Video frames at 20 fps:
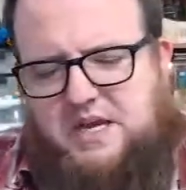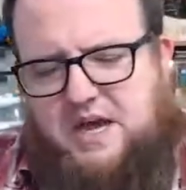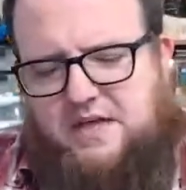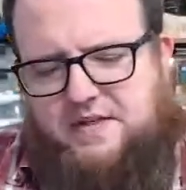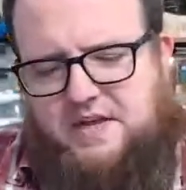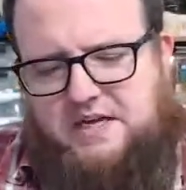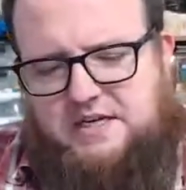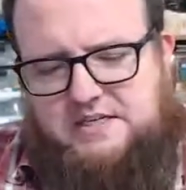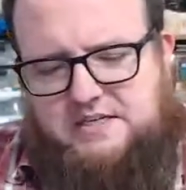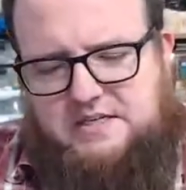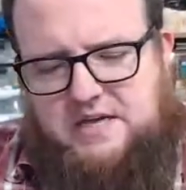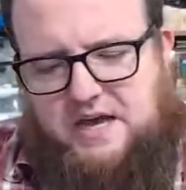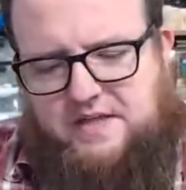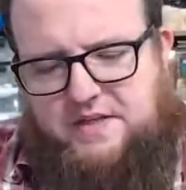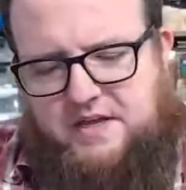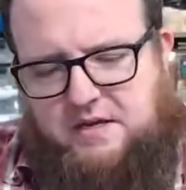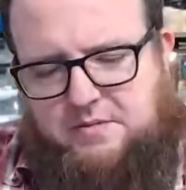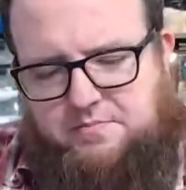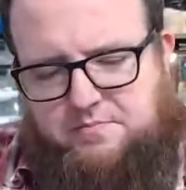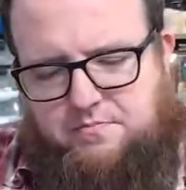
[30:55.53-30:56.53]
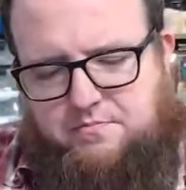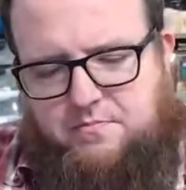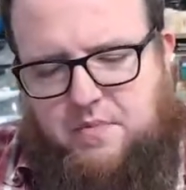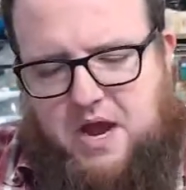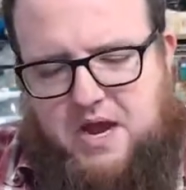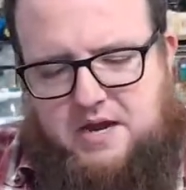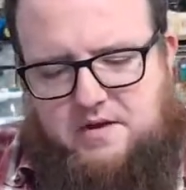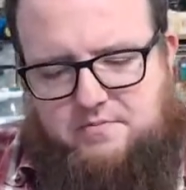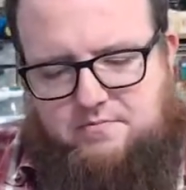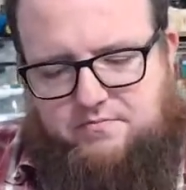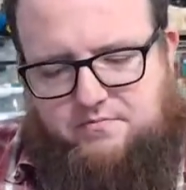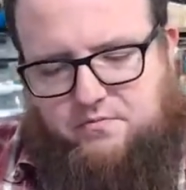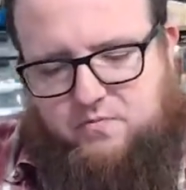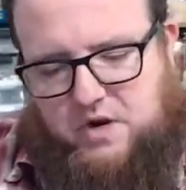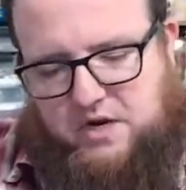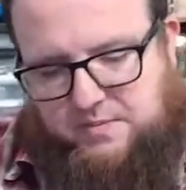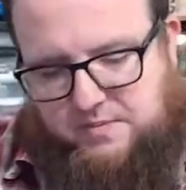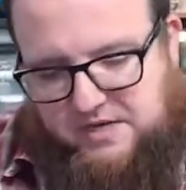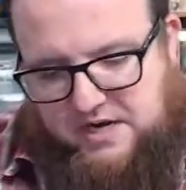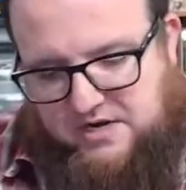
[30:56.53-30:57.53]
I think my
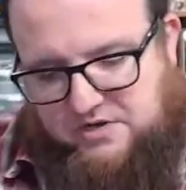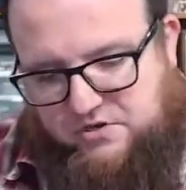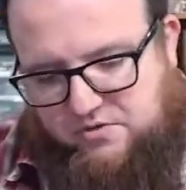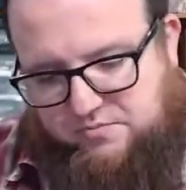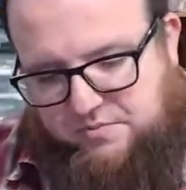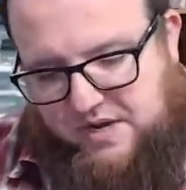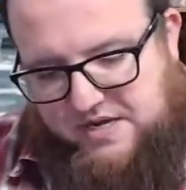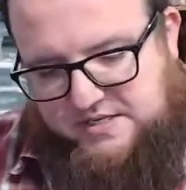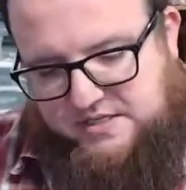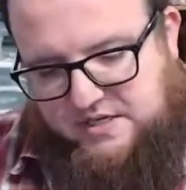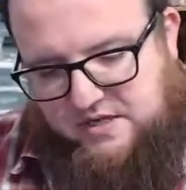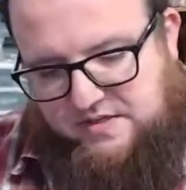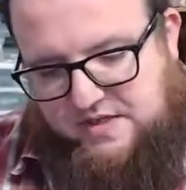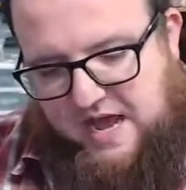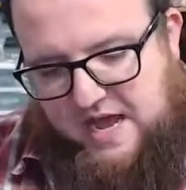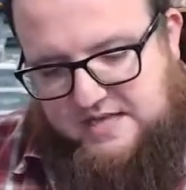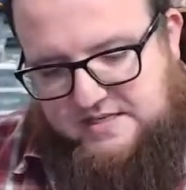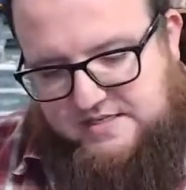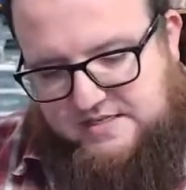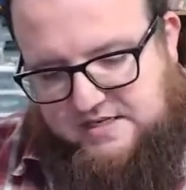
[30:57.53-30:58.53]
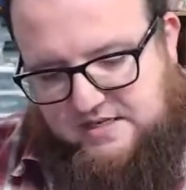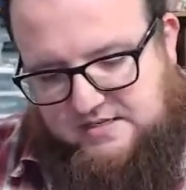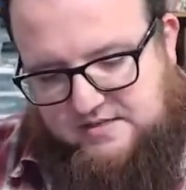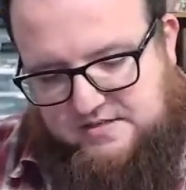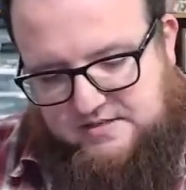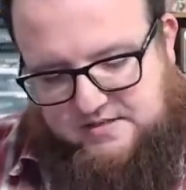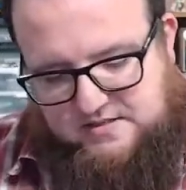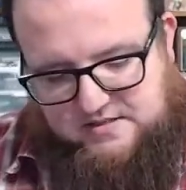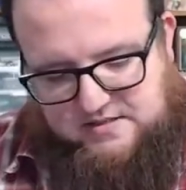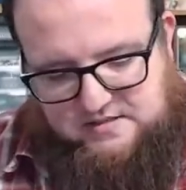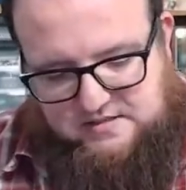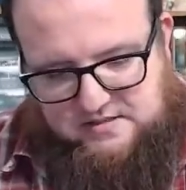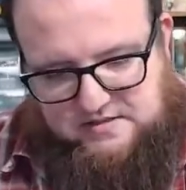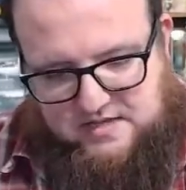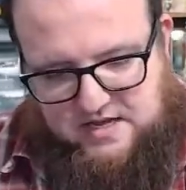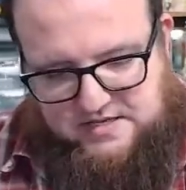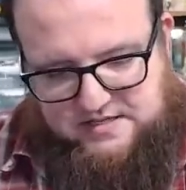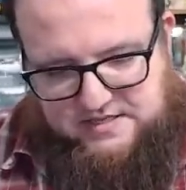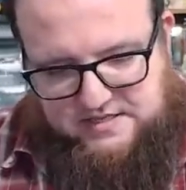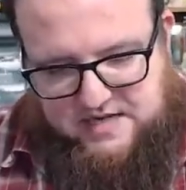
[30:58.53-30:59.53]
recommendation based on that sentence,
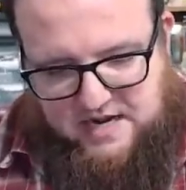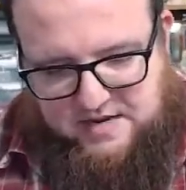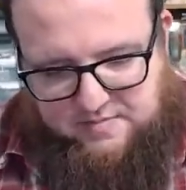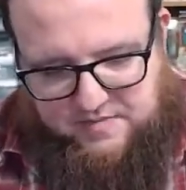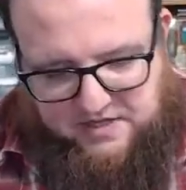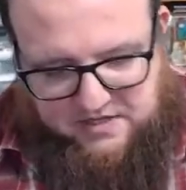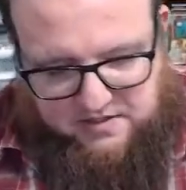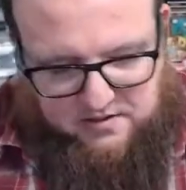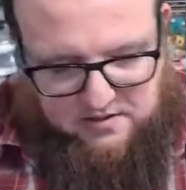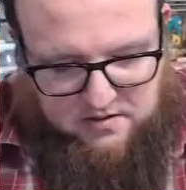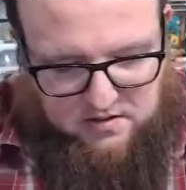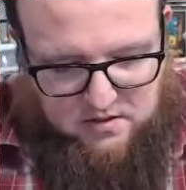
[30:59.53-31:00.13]
that statement,